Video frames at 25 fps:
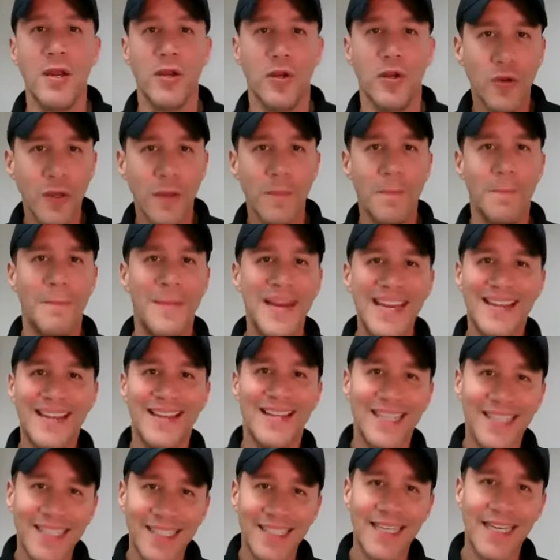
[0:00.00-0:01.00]
You could be
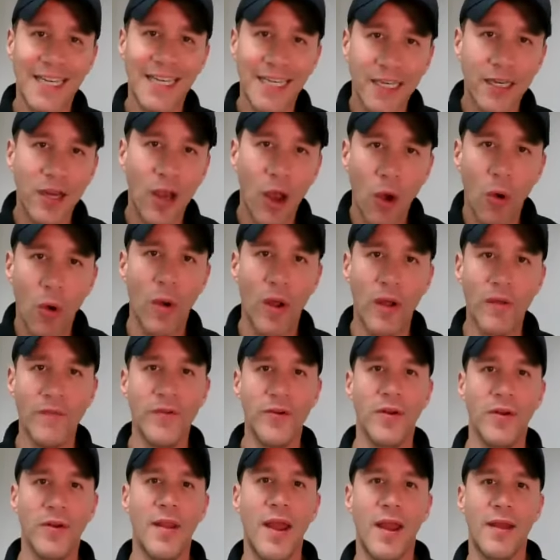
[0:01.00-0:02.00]
the CEO of
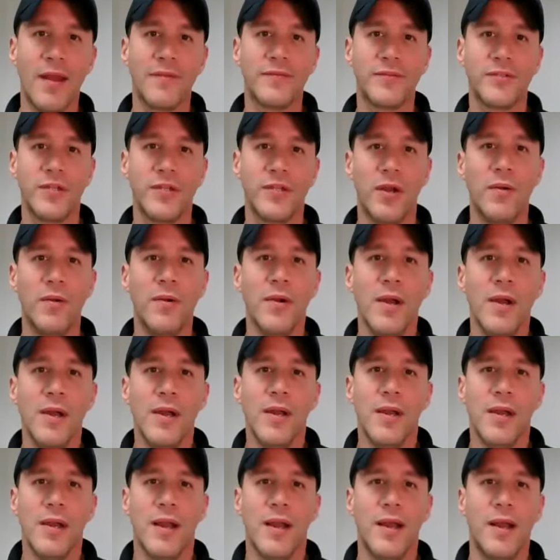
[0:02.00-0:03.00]
your life. So
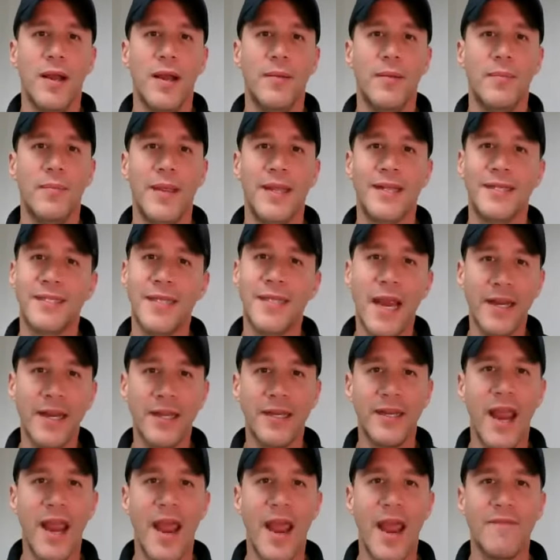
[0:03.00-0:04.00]

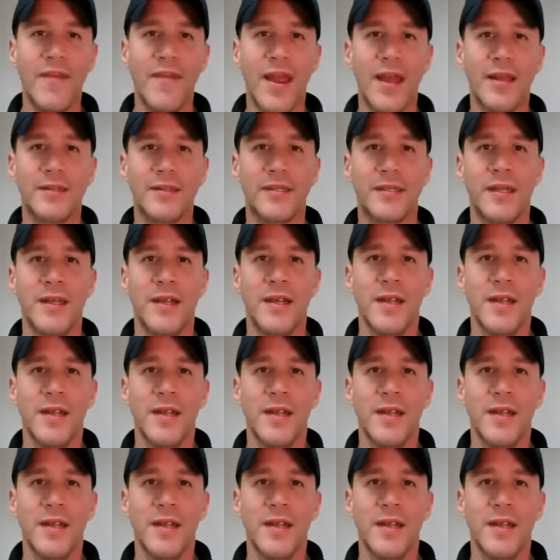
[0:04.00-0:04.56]
excited to have that.